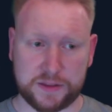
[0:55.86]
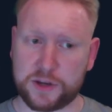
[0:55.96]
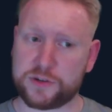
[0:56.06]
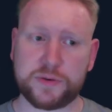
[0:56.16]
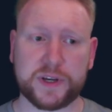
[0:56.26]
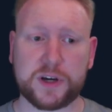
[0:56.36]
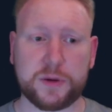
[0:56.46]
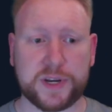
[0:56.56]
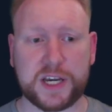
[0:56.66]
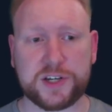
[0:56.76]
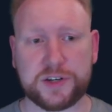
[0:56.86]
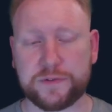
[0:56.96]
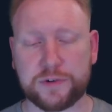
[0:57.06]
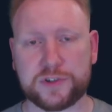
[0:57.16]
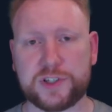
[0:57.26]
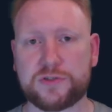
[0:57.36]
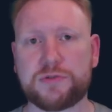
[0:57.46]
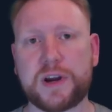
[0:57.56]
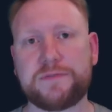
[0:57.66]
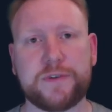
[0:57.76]
those two in combination of course is
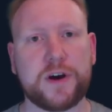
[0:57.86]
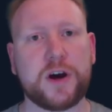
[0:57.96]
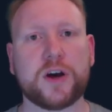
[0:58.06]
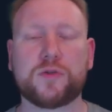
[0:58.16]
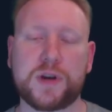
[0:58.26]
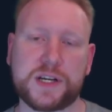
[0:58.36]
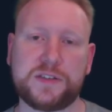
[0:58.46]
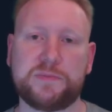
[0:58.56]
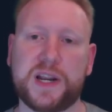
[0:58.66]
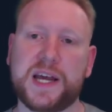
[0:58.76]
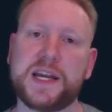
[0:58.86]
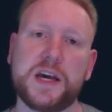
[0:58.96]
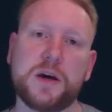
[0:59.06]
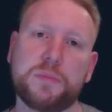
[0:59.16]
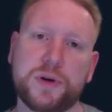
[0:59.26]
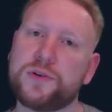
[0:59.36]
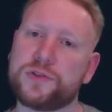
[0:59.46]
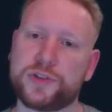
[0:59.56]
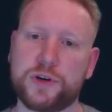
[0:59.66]
great for aggressive play, but also